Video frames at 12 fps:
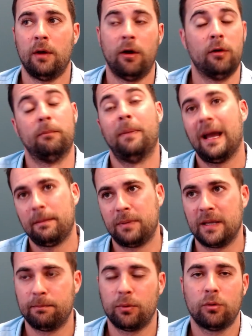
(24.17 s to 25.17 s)
or by
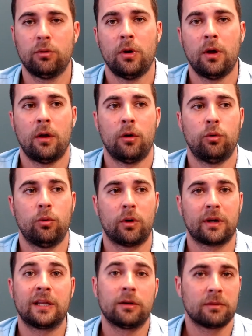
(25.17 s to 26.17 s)
people who
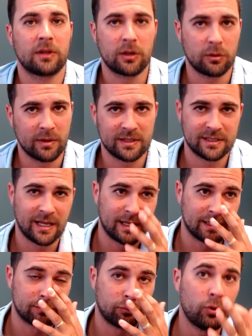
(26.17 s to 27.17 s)
are here in the USA
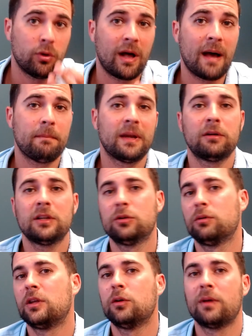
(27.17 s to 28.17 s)
is, well, I'm married
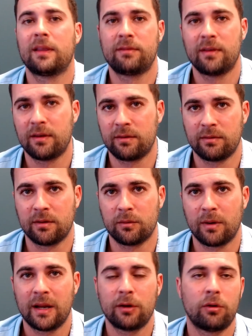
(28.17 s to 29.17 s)
to a US citizen, right?